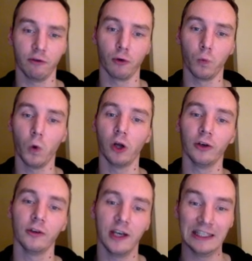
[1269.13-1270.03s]
and 1,
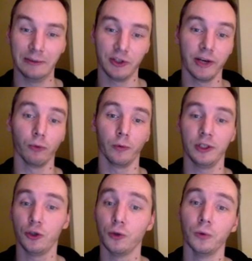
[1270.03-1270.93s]
and the image number would be
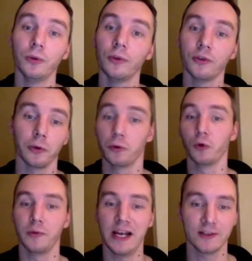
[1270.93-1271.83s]
2, so it would always
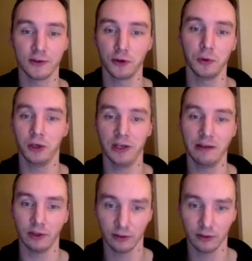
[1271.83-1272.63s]
be less than 2, and you'd never